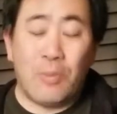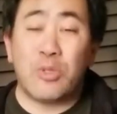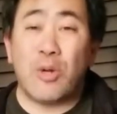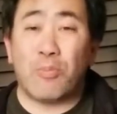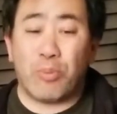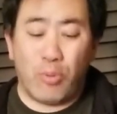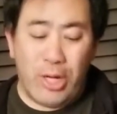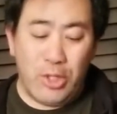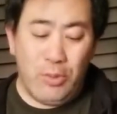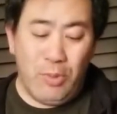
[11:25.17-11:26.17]

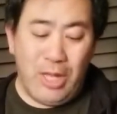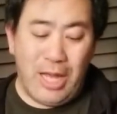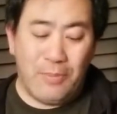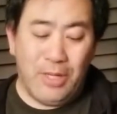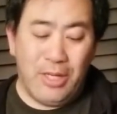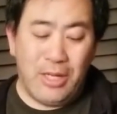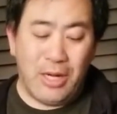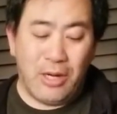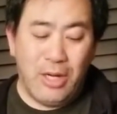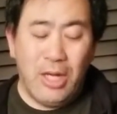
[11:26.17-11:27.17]
depression may happen in
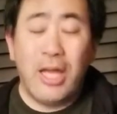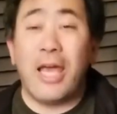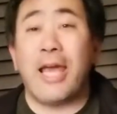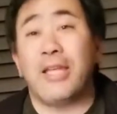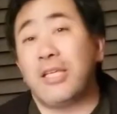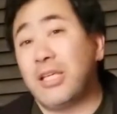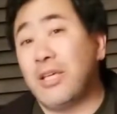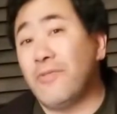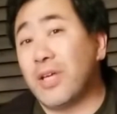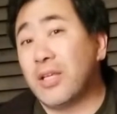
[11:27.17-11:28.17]
there, and
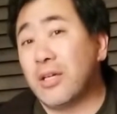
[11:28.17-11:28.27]
even